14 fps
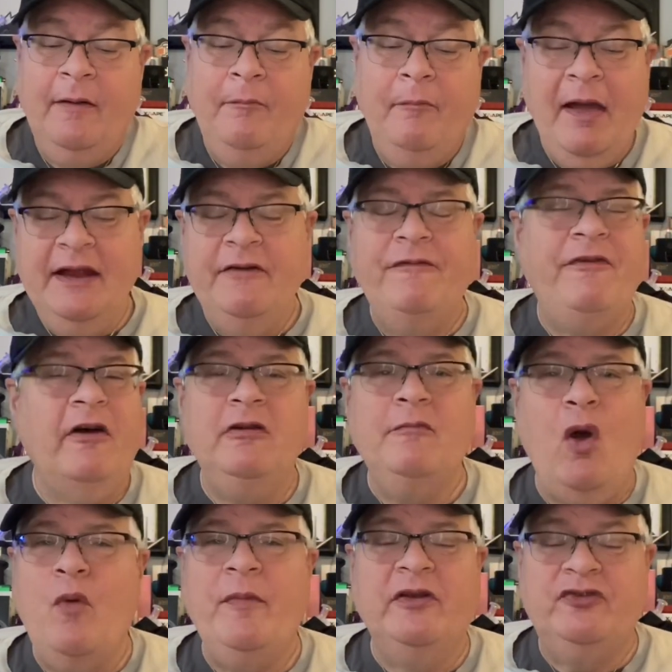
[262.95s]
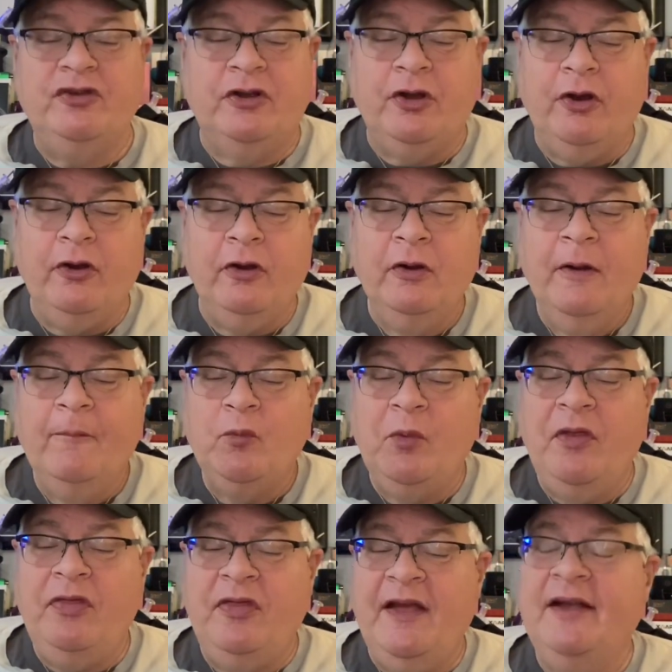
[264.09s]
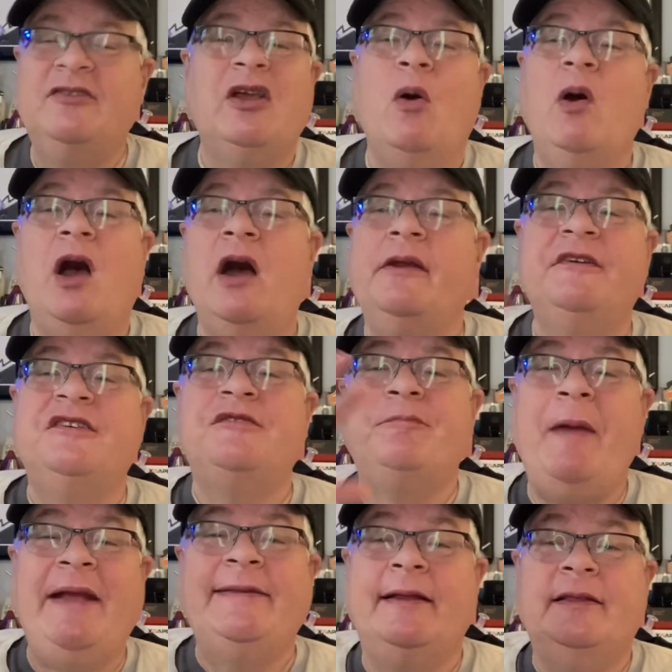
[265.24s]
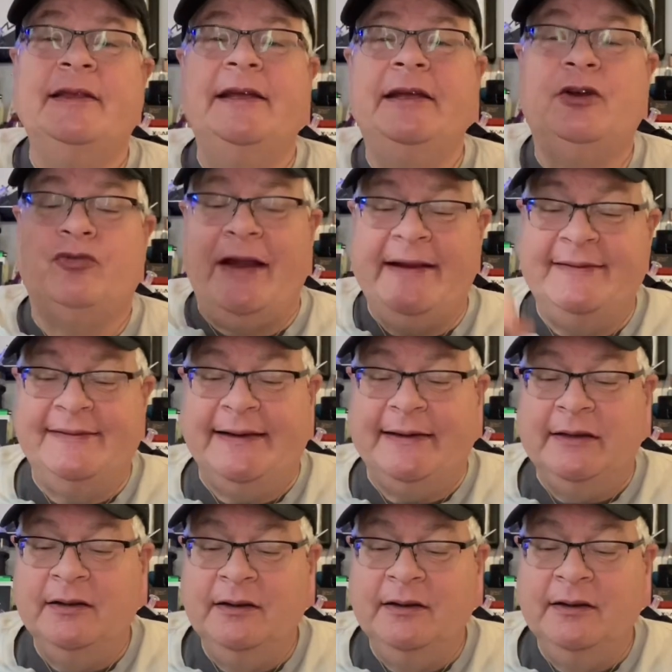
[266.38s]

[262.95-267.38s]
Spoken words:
Many fun moments occur when things go unexpectedly crazy.